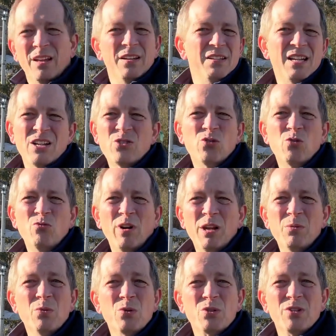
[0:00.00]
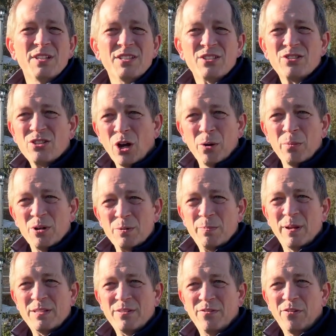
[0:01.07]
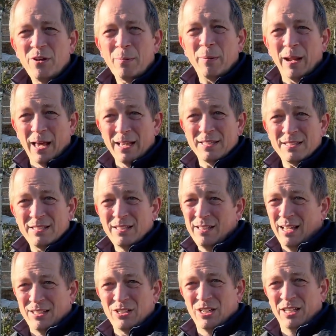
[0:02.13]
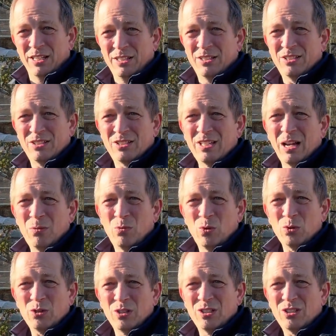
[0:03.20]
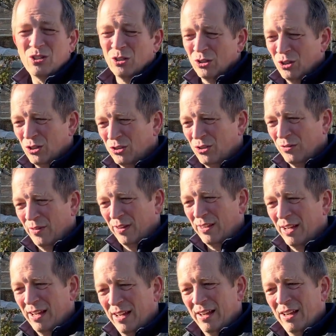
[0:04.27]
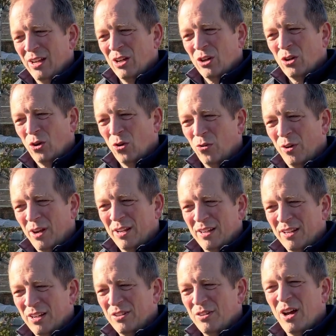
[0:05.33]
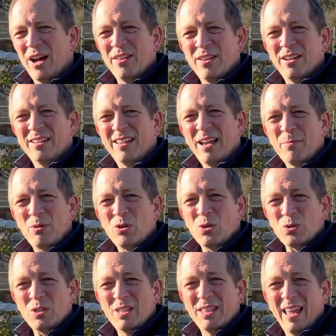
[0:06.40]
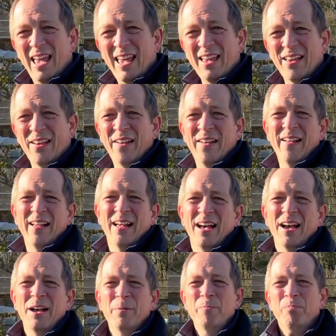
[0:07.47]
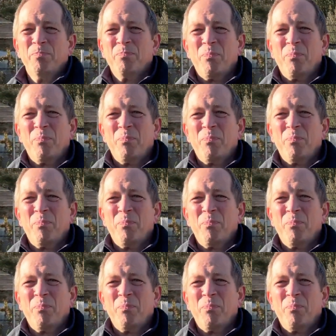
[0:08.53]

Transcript: natural rainwater is so much better for your plants than actually tap water that's got lots of other chlorine and other chemicals in there. And